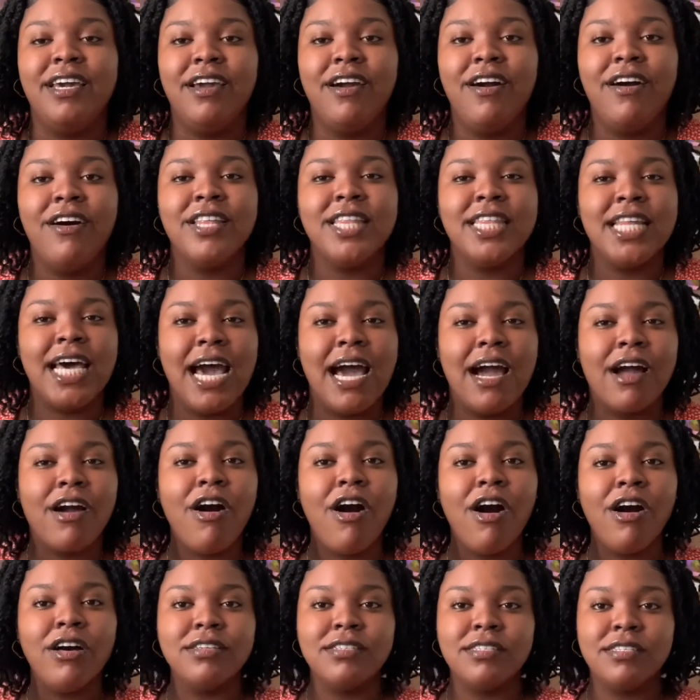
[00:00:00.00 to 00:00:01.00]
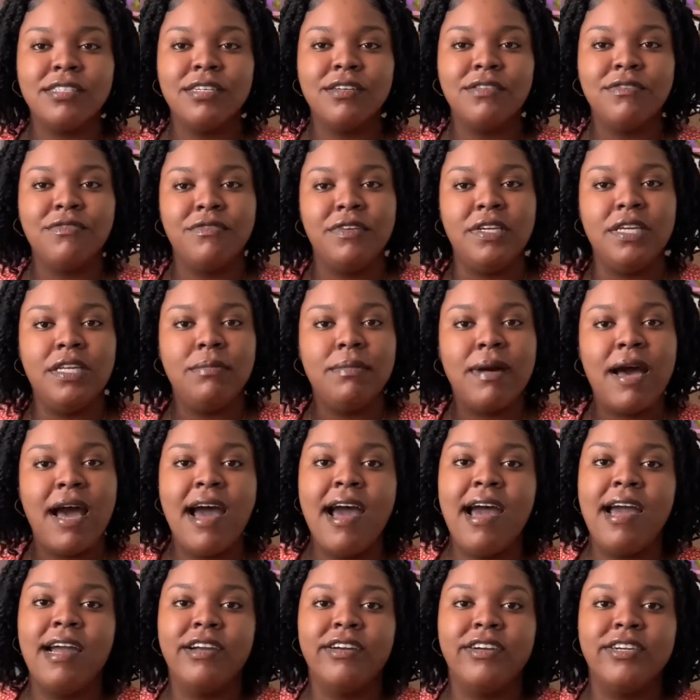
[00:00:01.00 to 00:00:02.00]
on that constant
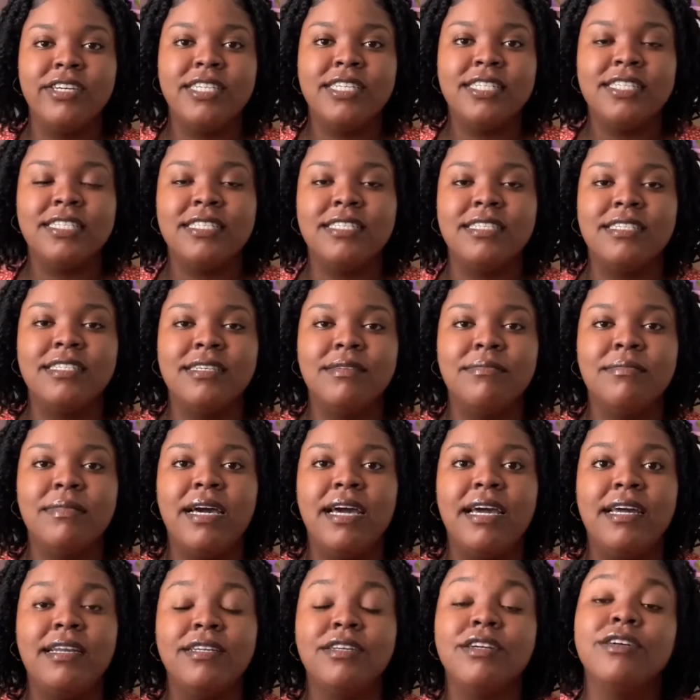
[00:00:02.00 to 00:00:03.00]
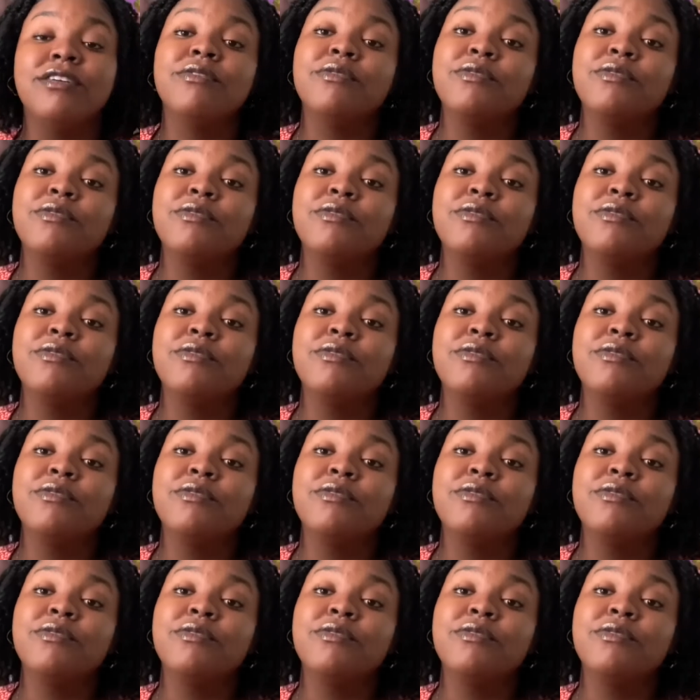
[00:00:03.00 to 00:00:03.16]
feedback and criticism, and